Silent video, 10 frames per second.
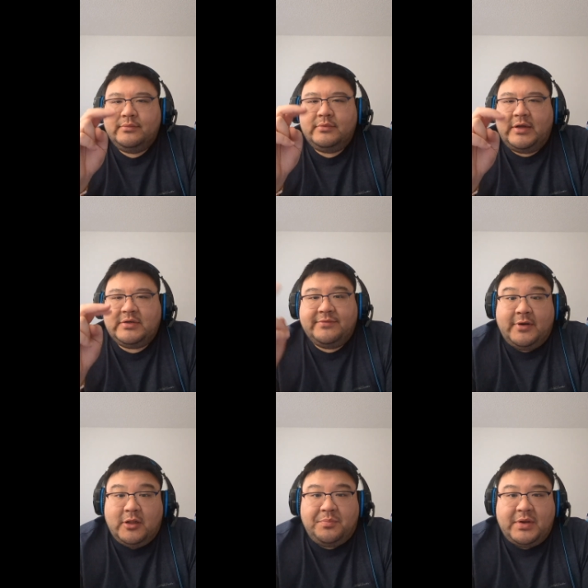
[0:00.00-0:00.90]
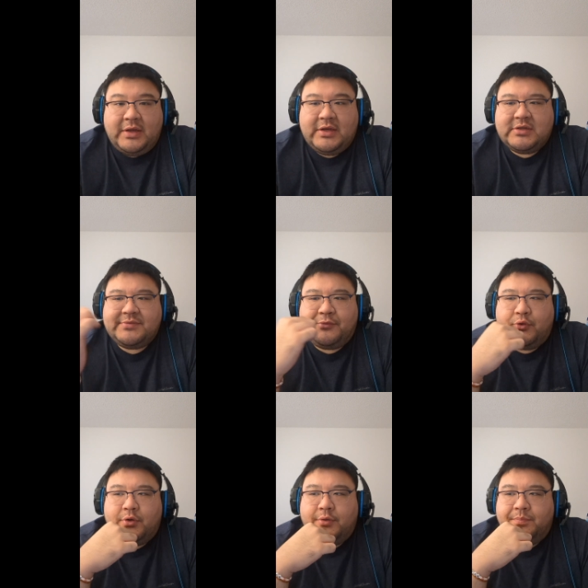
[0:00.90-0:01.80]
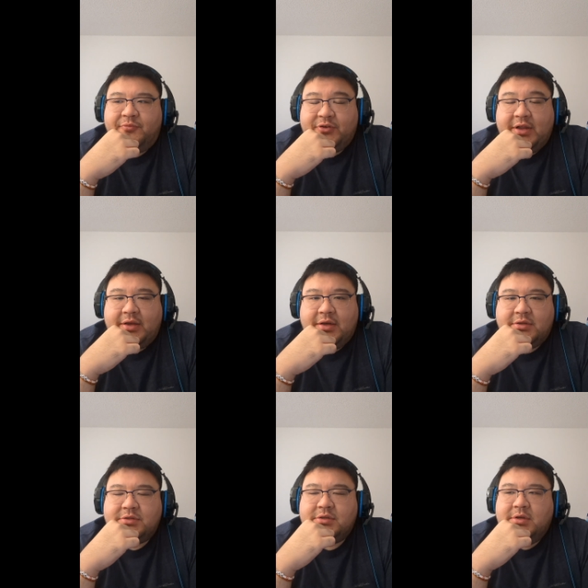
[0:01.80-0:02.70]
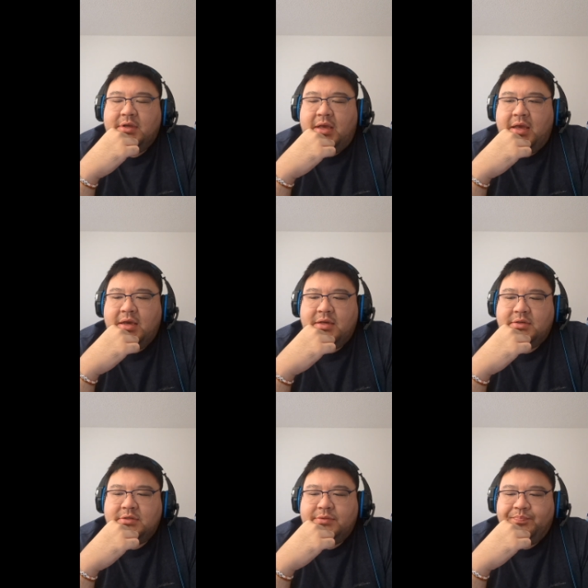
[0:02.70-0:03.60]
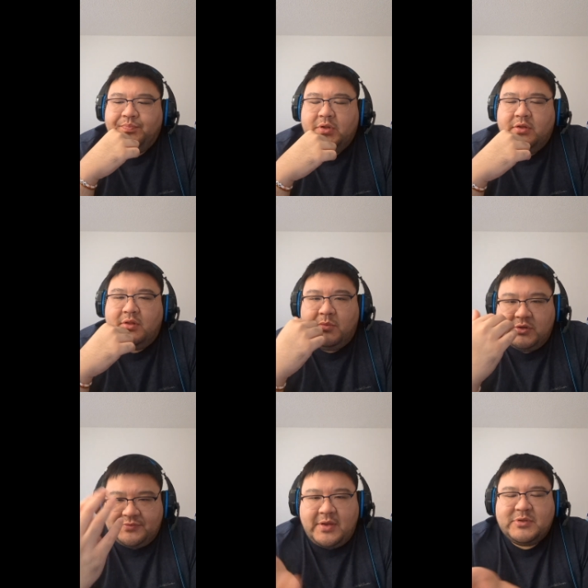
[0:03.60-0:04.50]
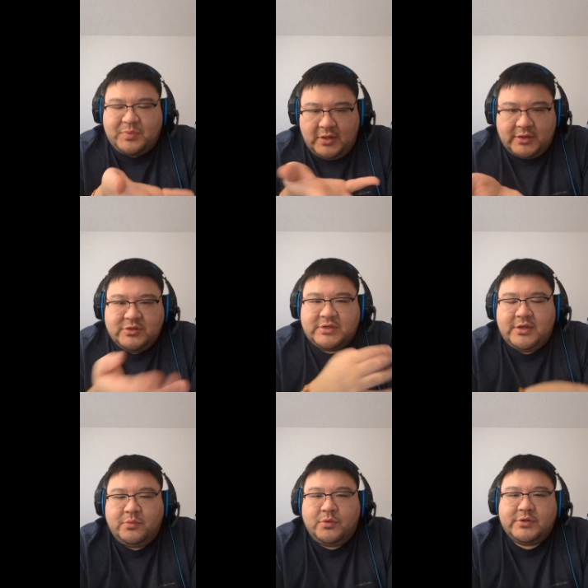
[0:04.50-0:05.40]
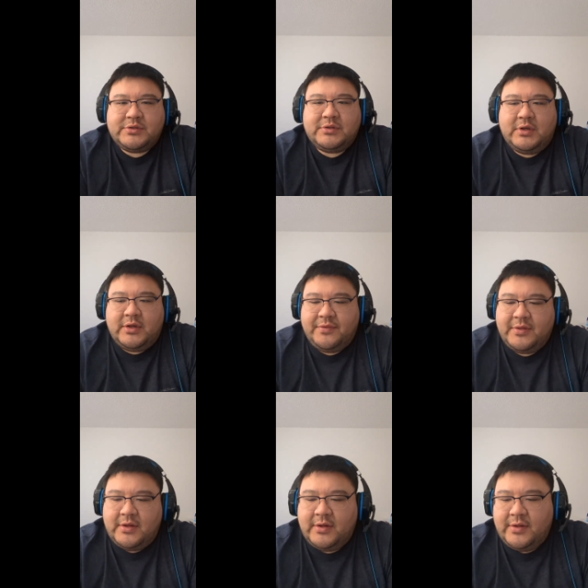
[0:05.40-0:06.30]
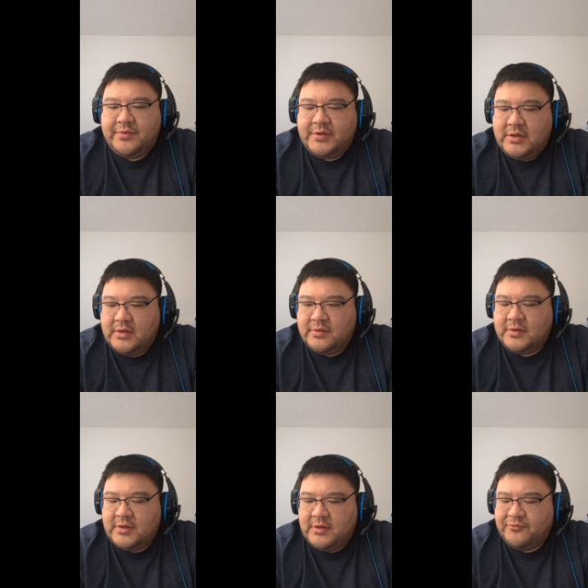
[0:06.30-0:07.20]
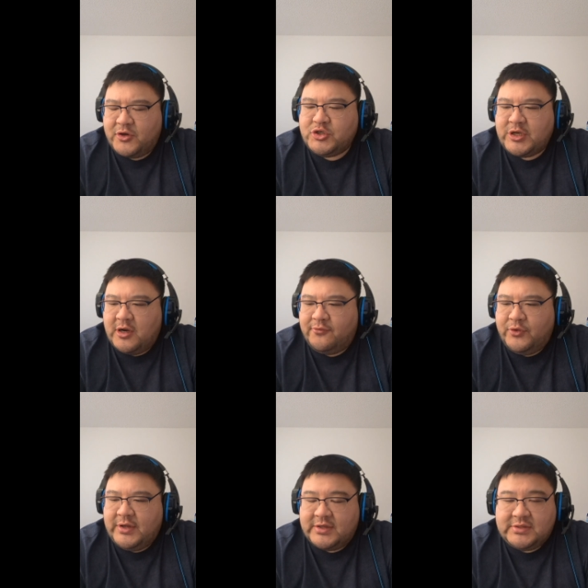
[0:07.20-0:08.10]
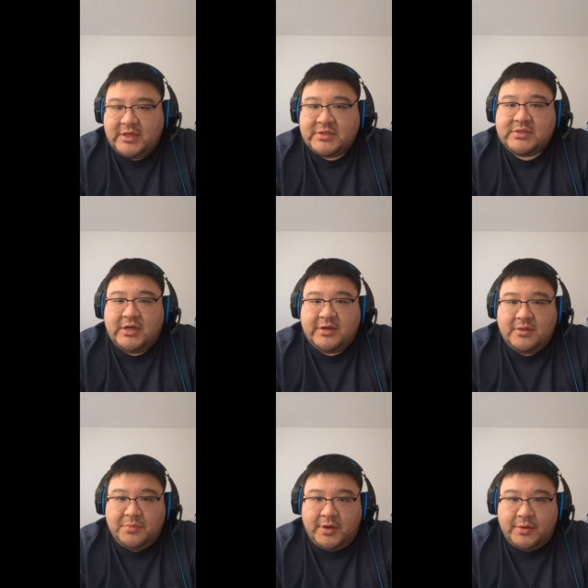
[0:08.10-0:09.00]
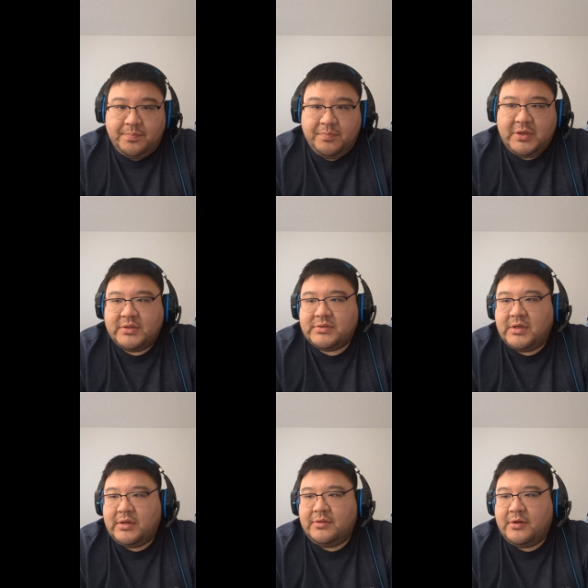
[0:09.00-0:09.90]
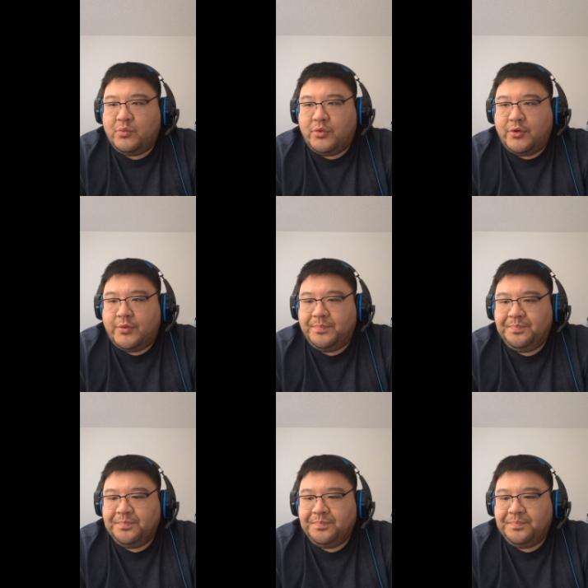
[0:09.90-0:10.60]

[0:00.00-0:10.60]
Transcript: like development, I guess, for decades. And the most famous part, like you said, was the French cavalry gets stuck in the mud because they were